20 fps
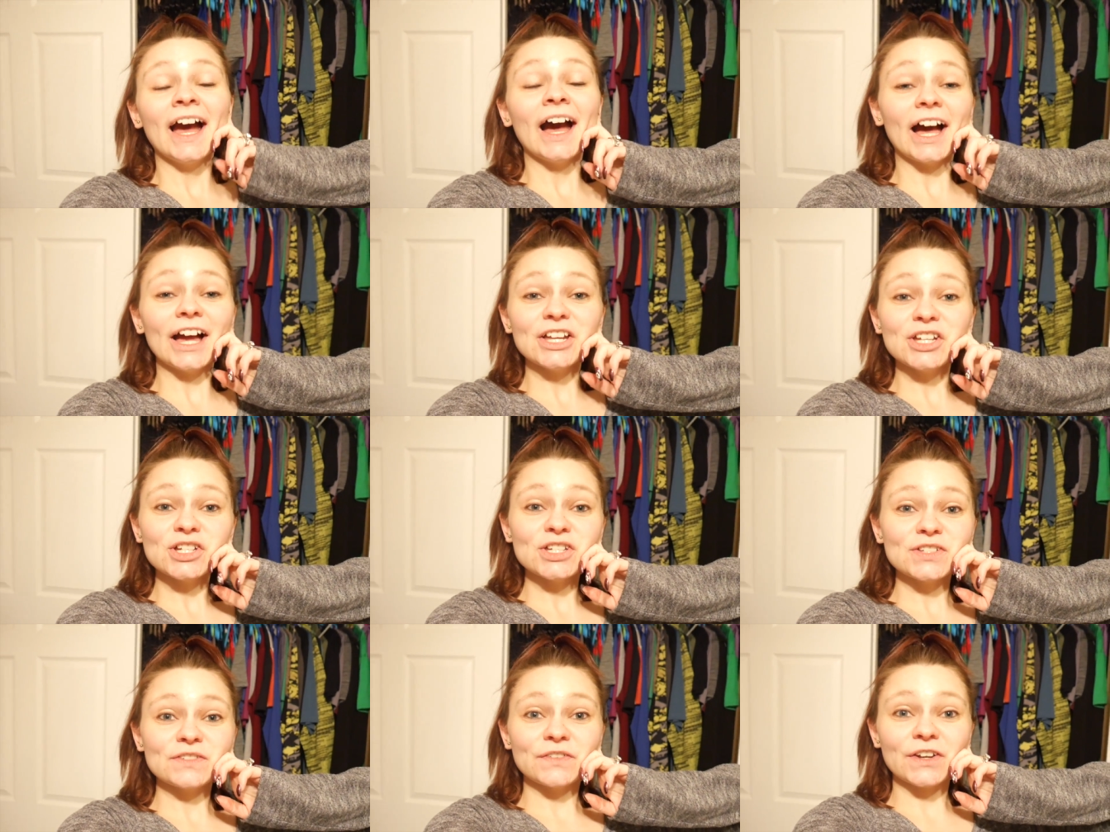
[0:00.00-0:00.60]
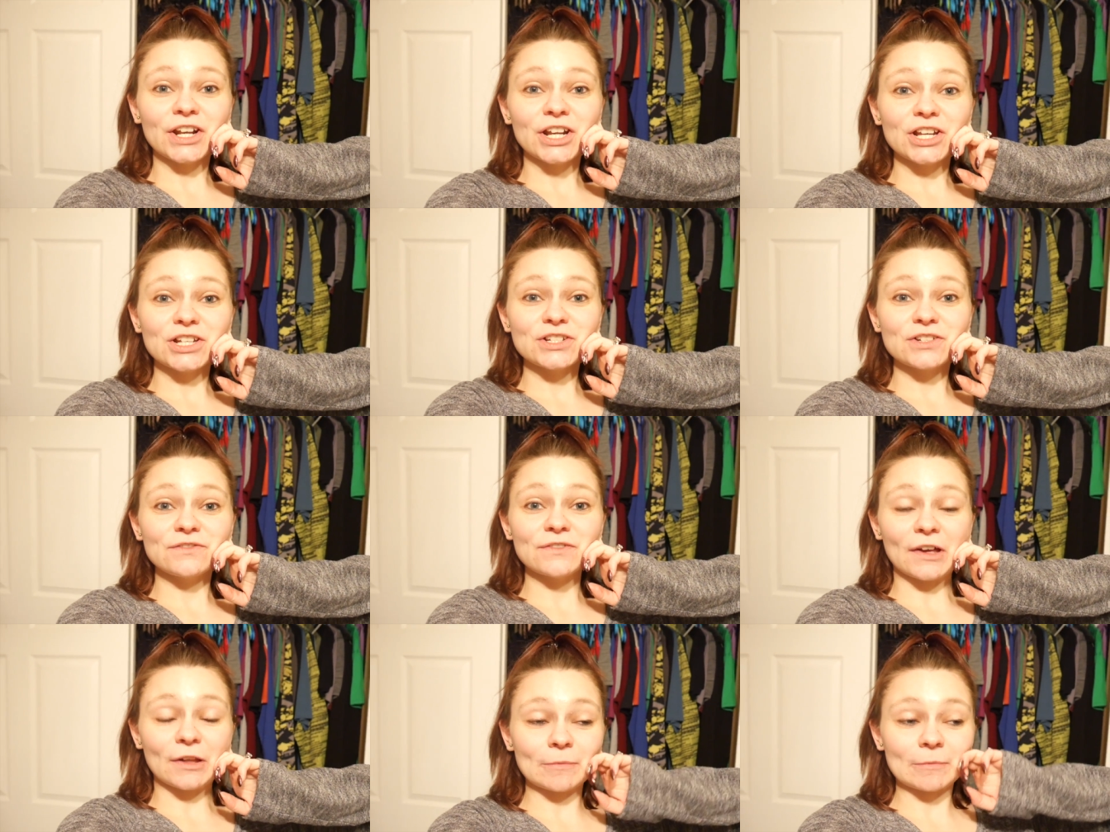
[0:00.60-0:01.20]
I just
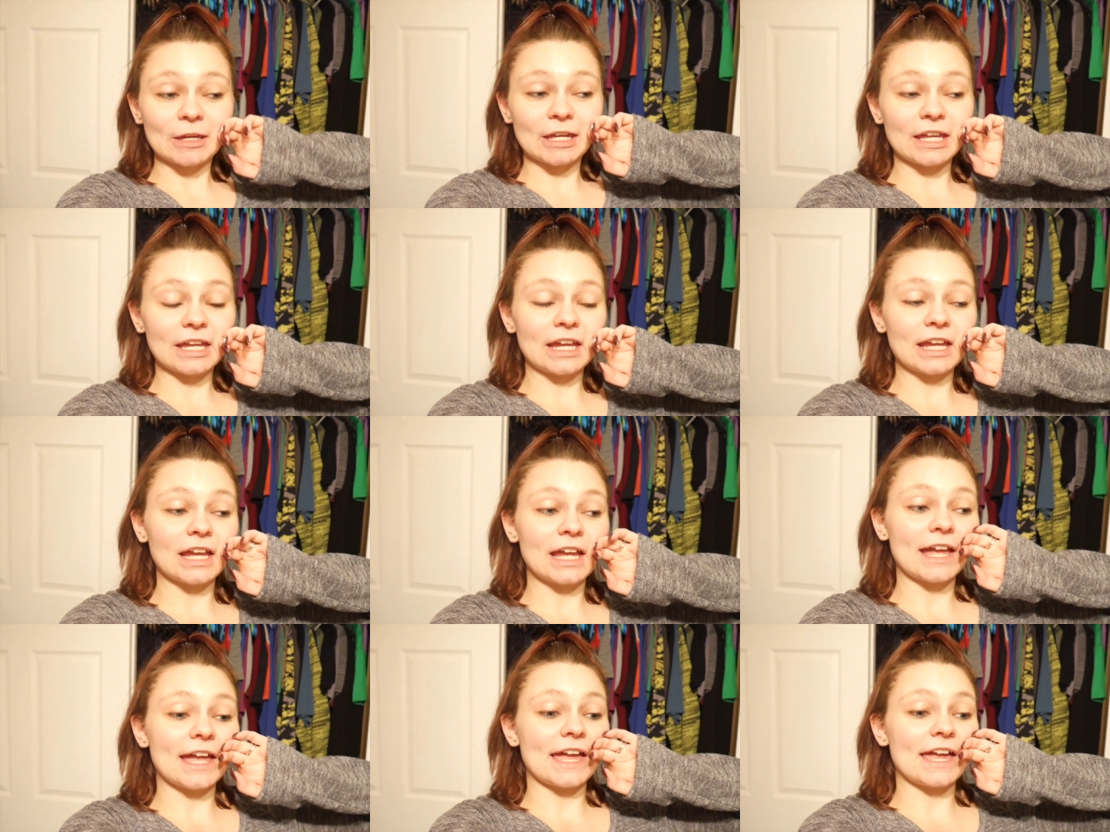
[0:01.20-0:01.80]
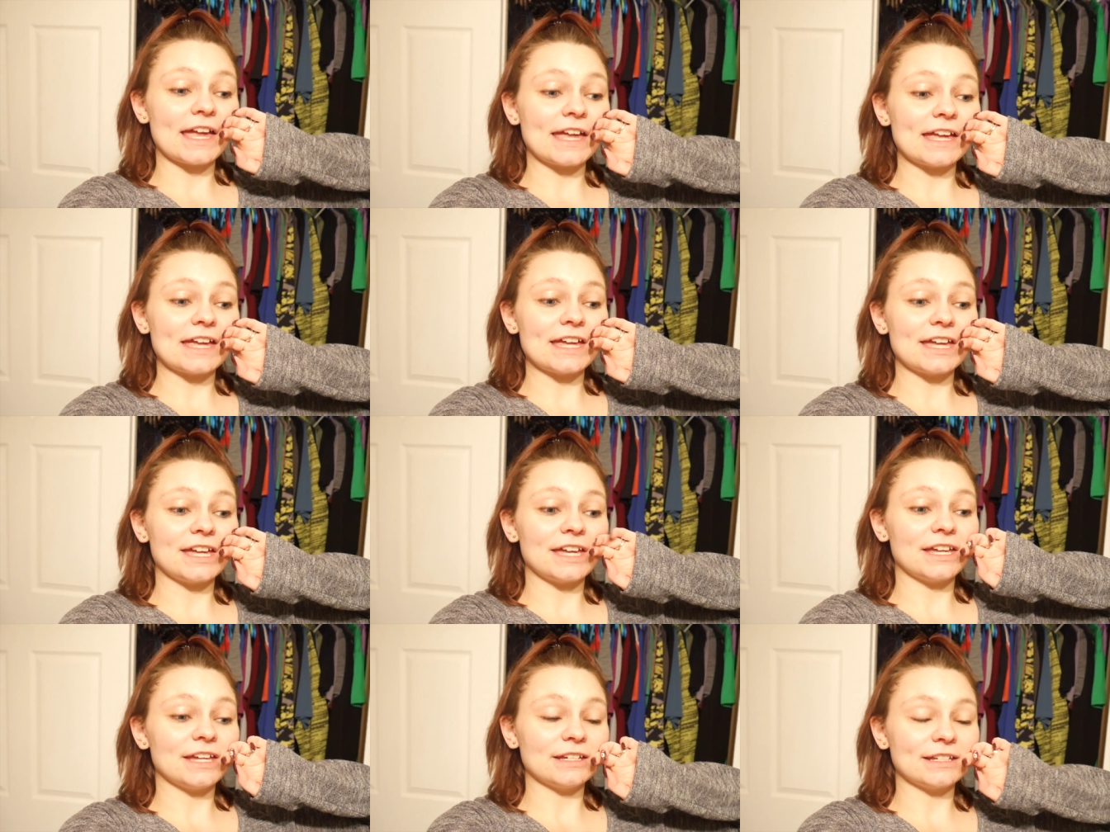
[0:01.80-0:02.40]
finished filming
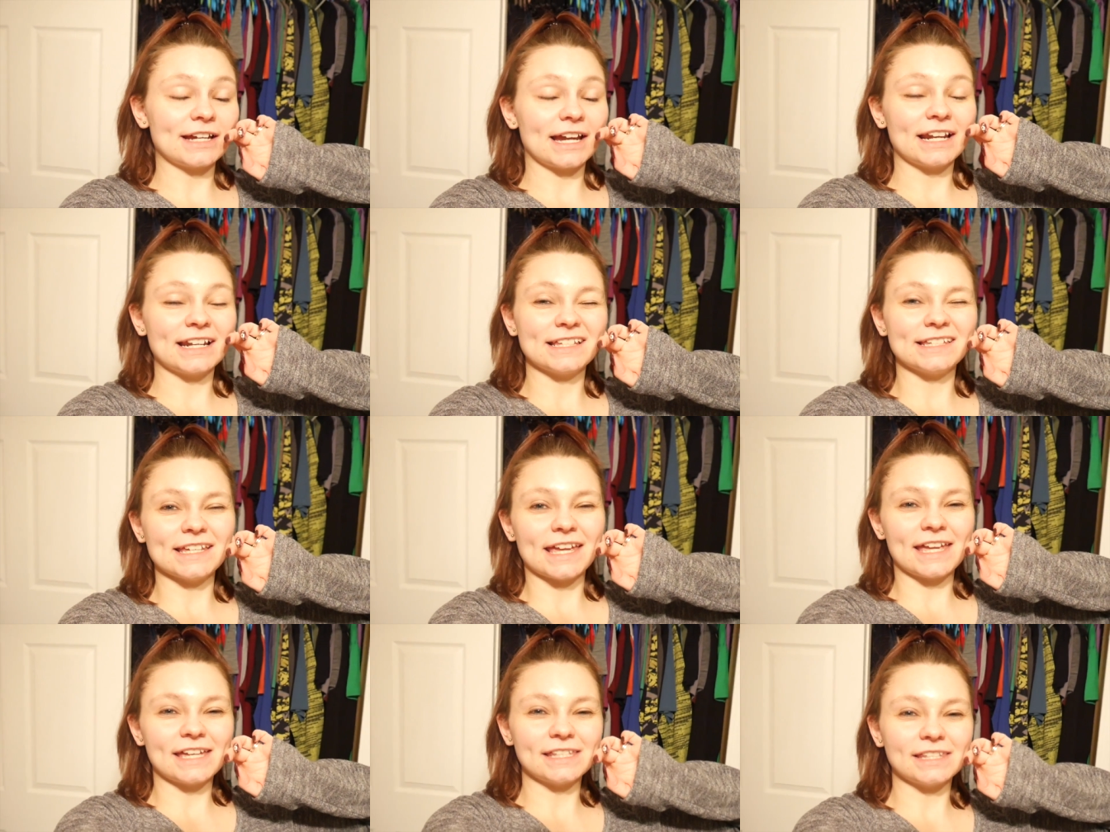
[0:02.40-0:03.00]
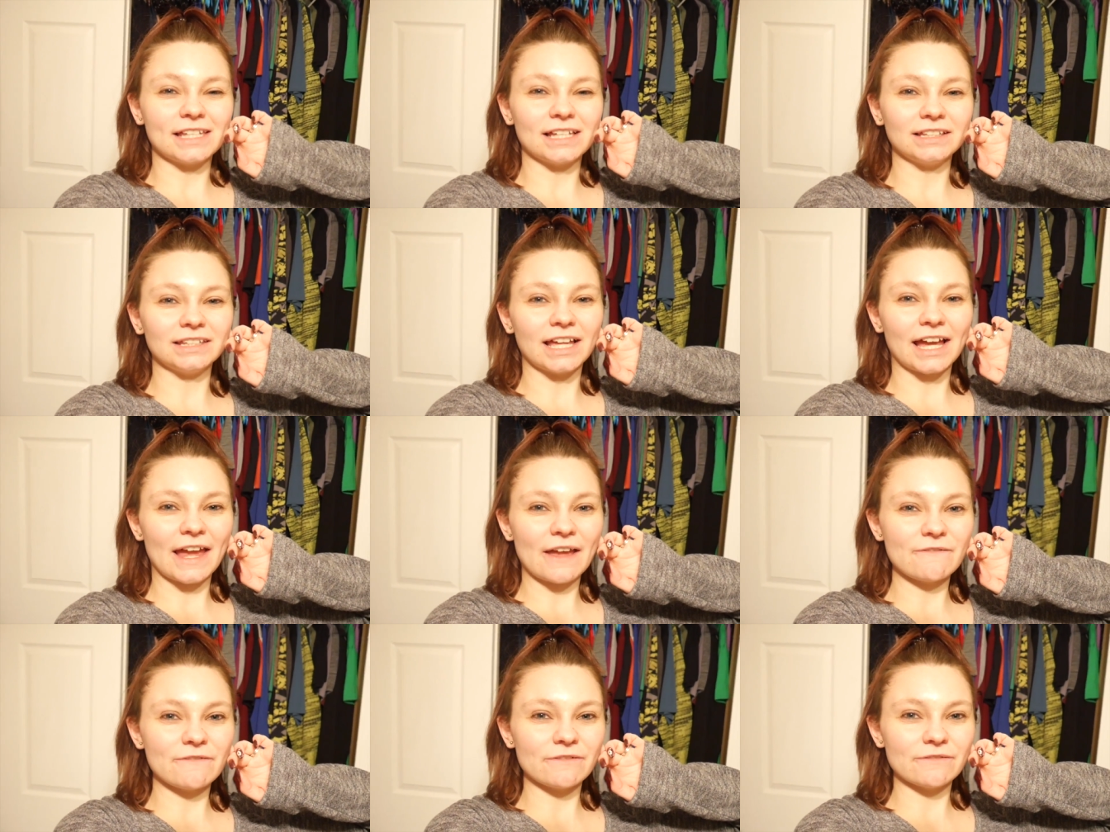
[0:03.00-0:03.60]
a kind of day in the
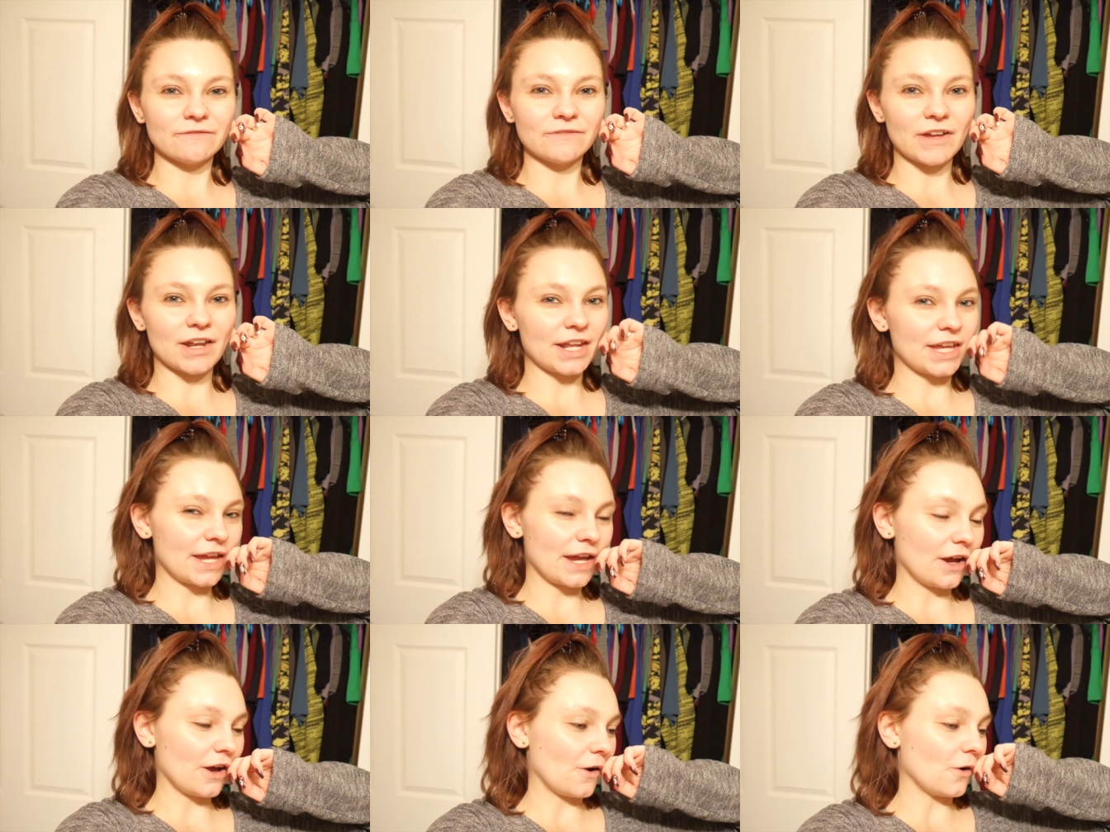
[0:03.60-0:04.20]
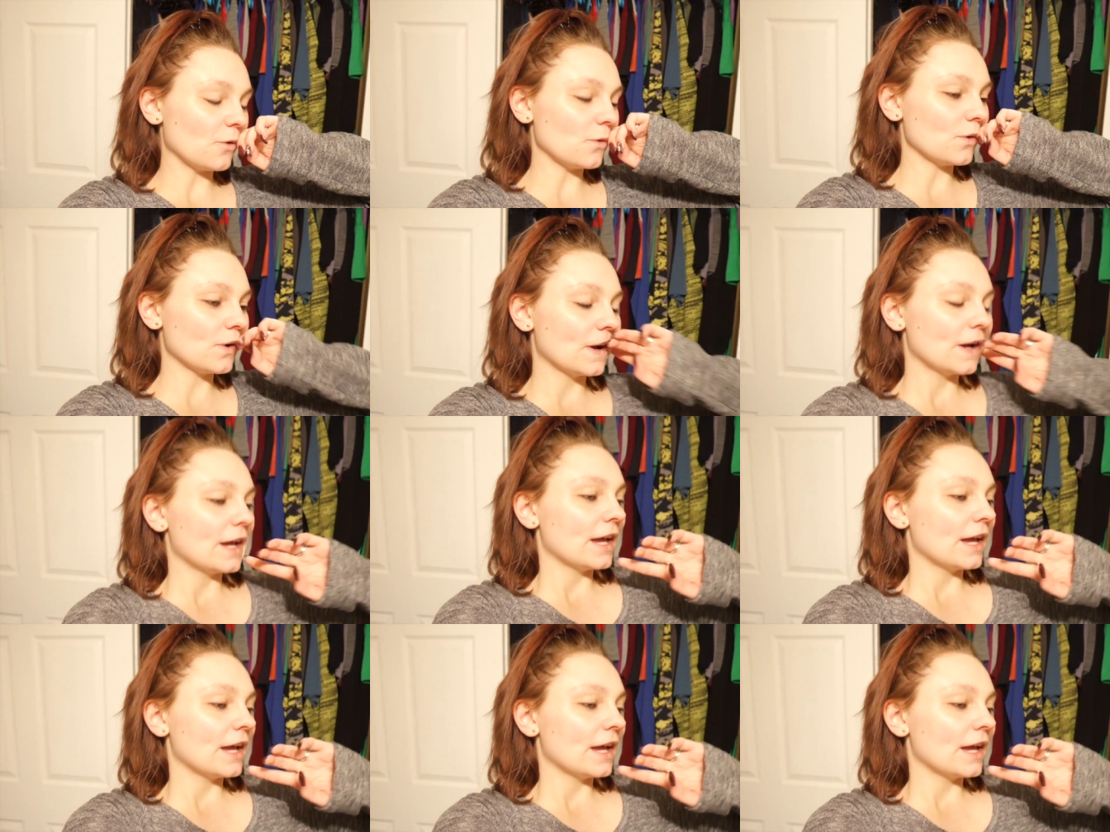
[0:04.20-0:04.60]
life video